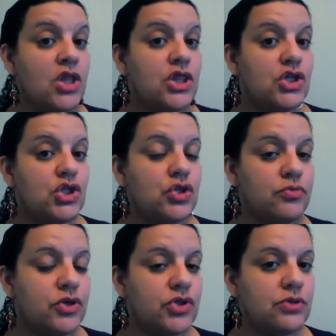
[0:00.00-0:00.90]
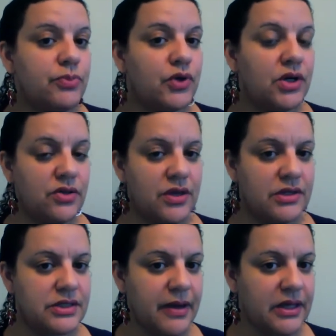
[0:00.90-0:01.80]
The two most important
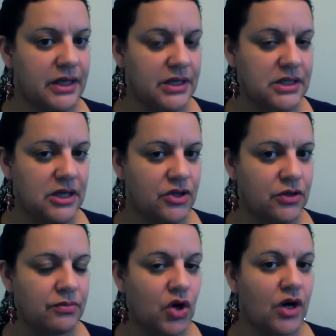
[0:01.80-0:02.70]
things about the container